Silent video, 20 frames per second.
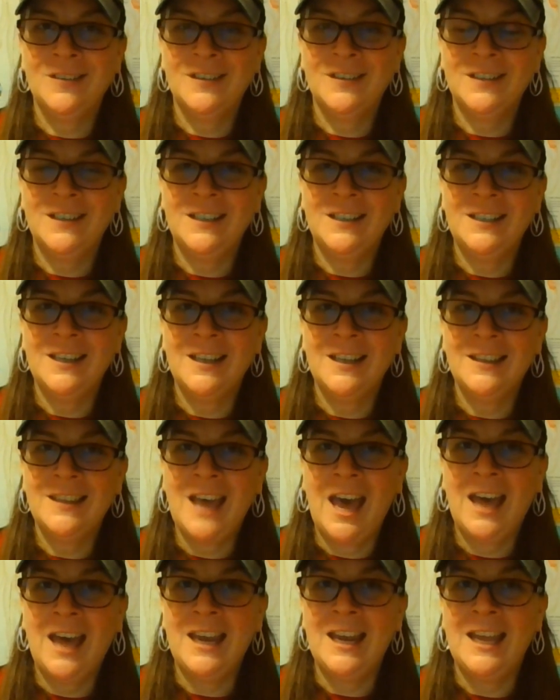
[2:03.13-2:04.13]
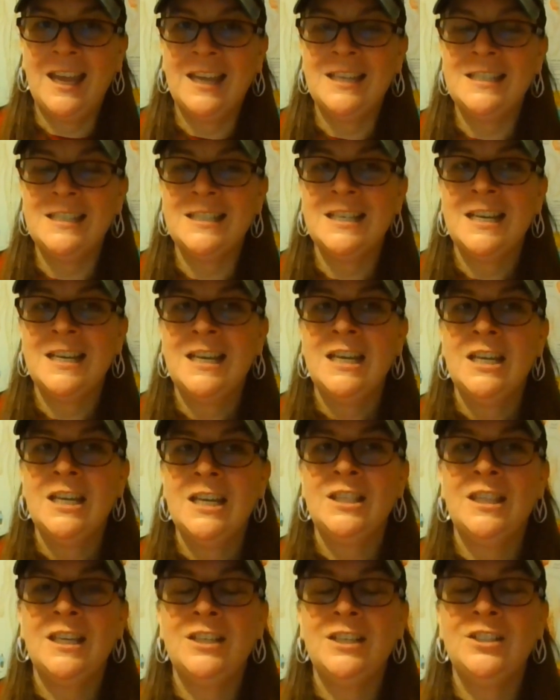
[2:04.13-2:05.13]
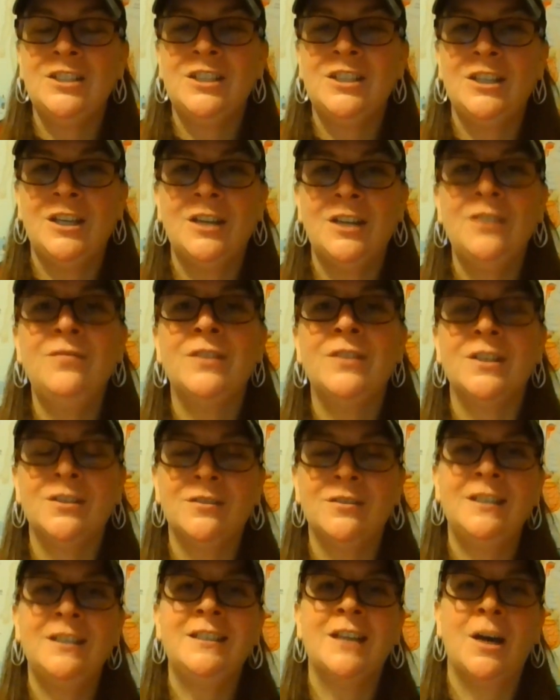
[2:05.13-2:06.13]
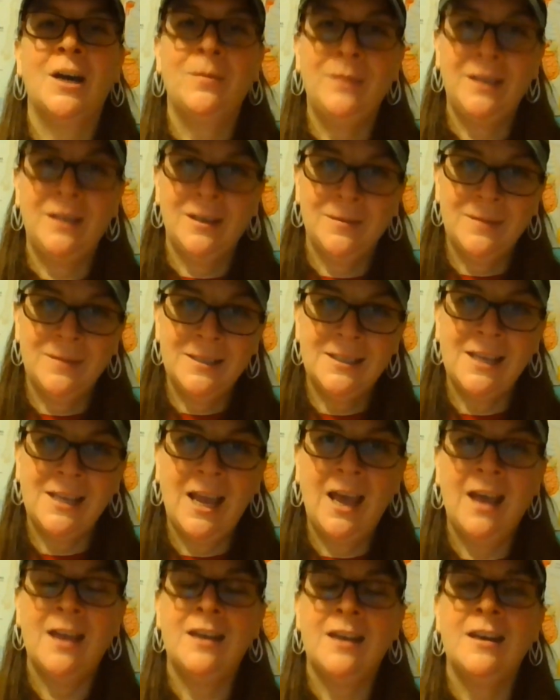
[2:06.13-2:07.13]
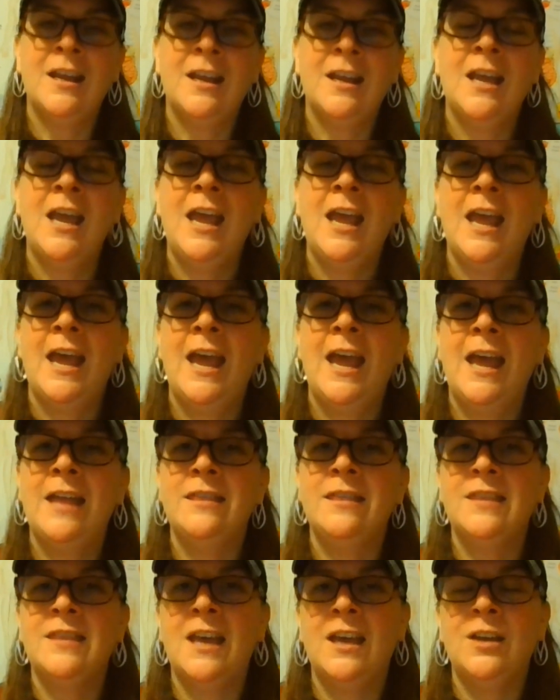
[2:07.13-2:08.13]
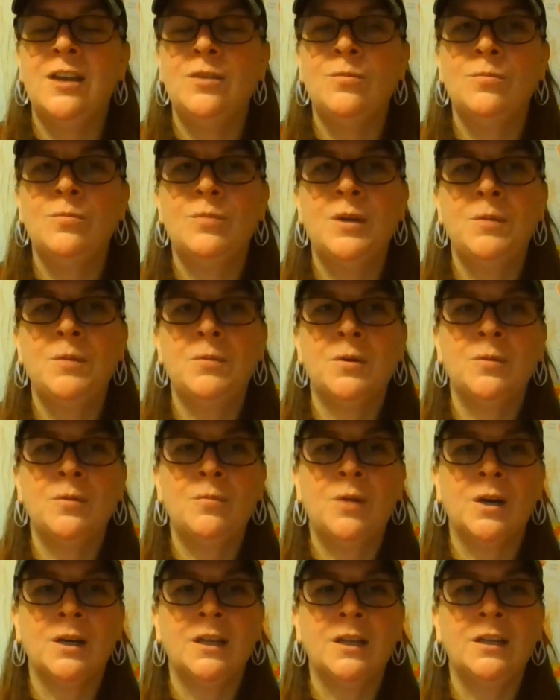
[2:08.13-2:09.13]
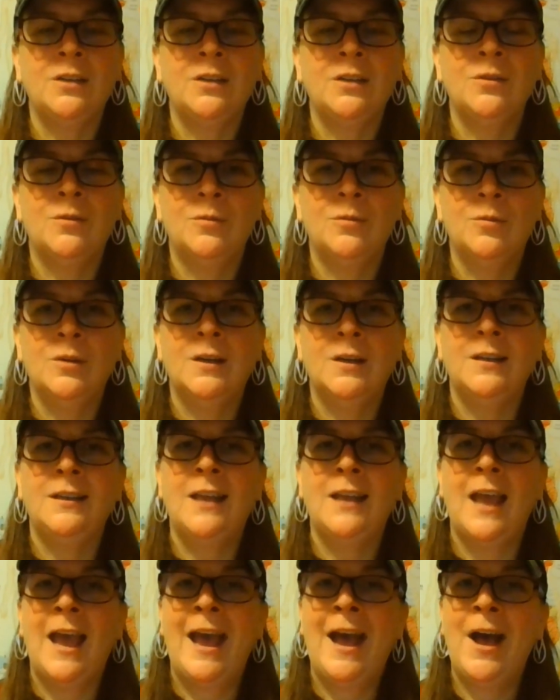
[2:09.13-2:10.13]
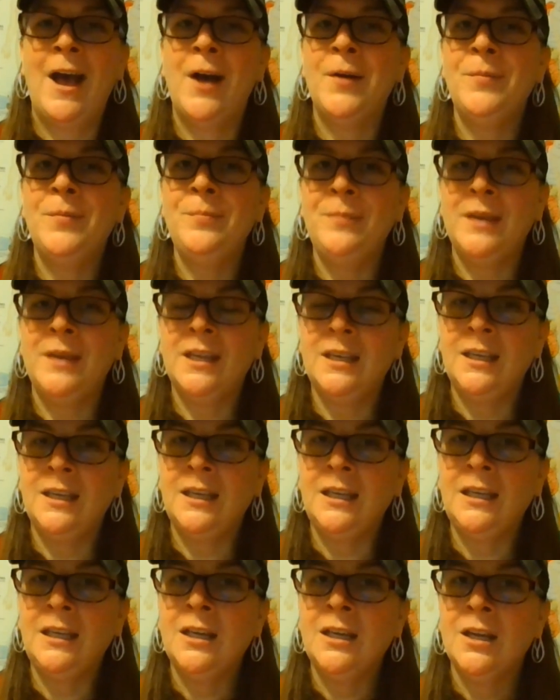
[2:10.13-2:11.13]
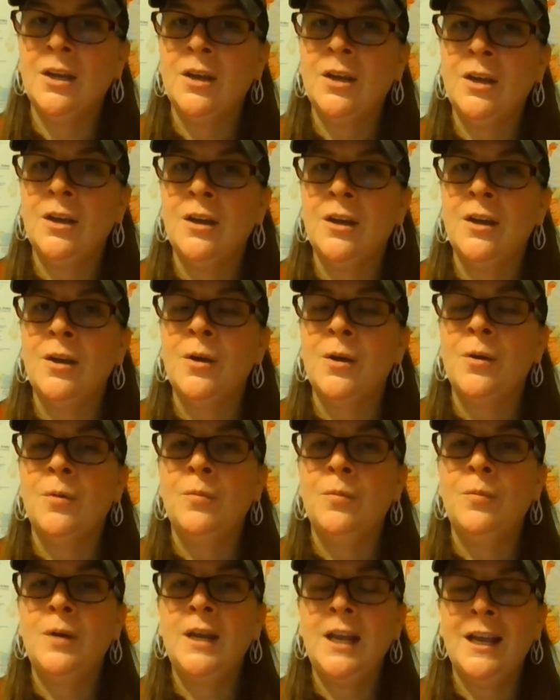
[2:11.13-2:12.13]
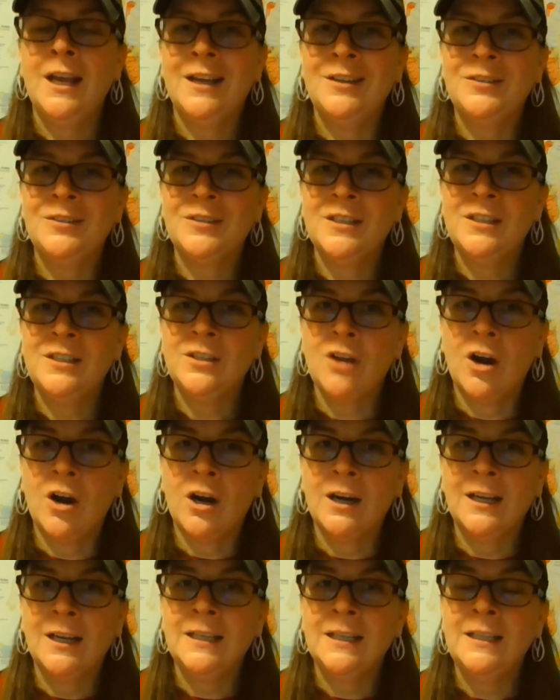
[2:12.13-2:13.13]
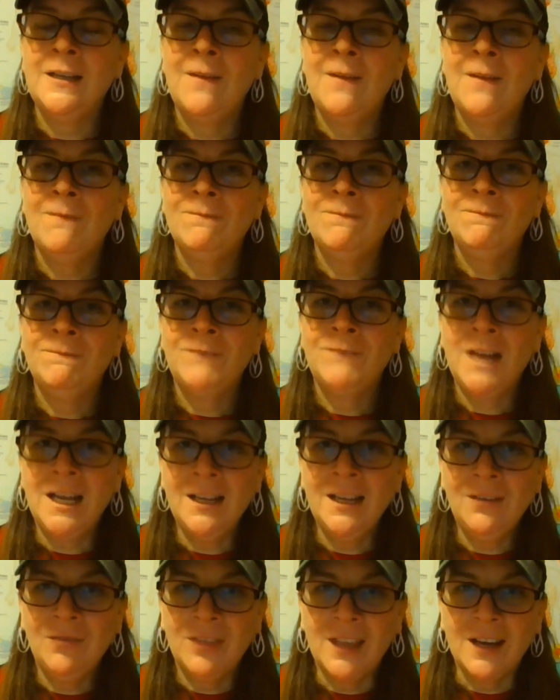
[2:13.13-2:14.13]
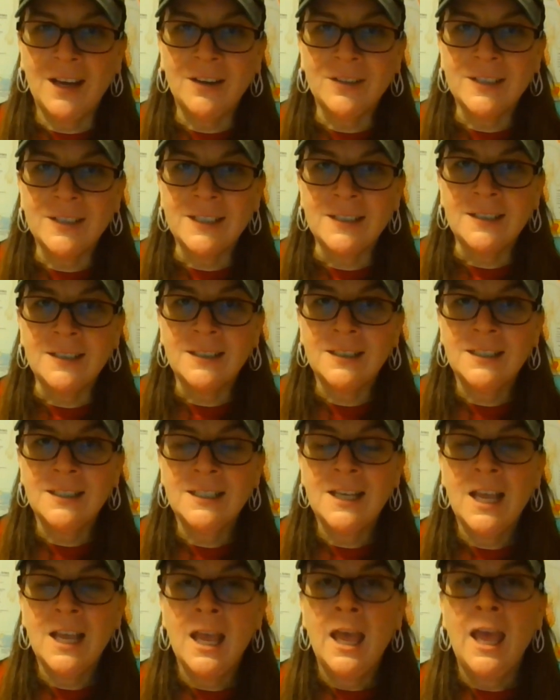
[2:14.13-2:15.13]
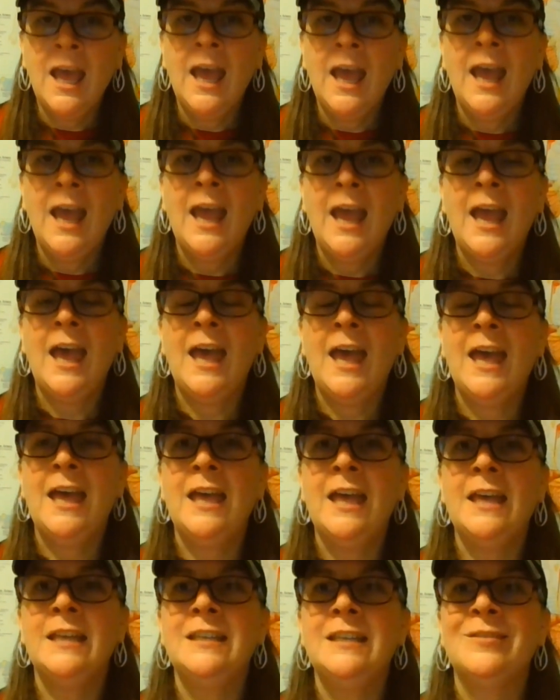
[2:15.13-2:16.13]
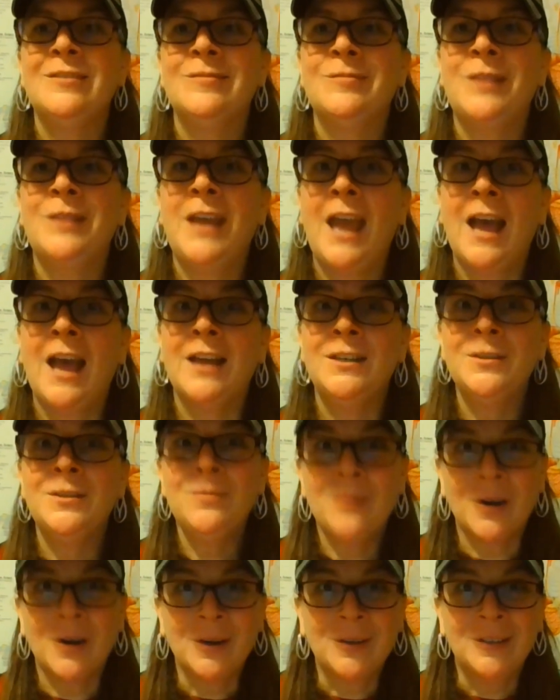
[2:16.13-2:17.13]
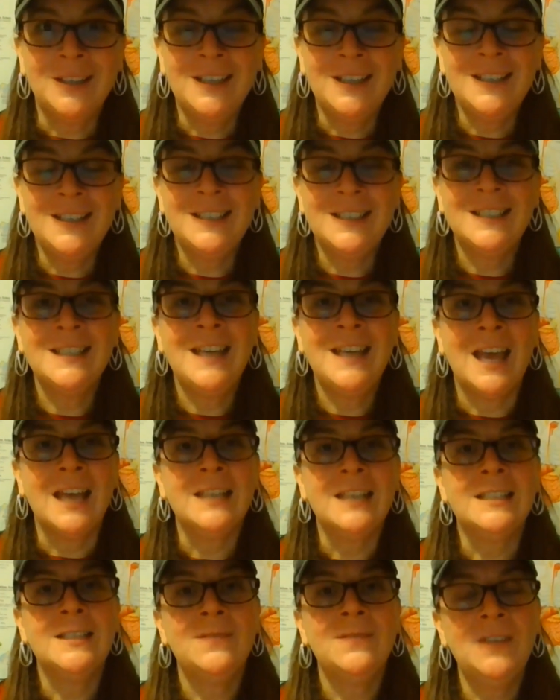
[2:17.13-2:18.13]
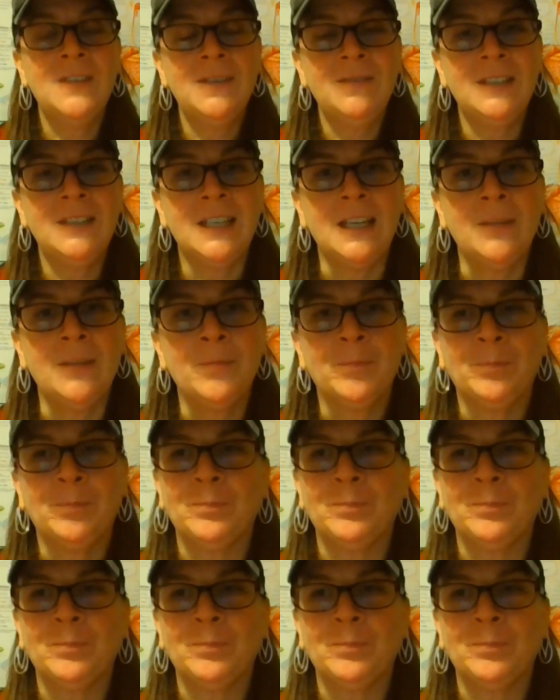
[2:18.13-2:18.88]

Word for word: on that. And then she could eventually tell me it was 10. And then we were working on how many 100s are in 5,000. And we had to work on it to get to 50.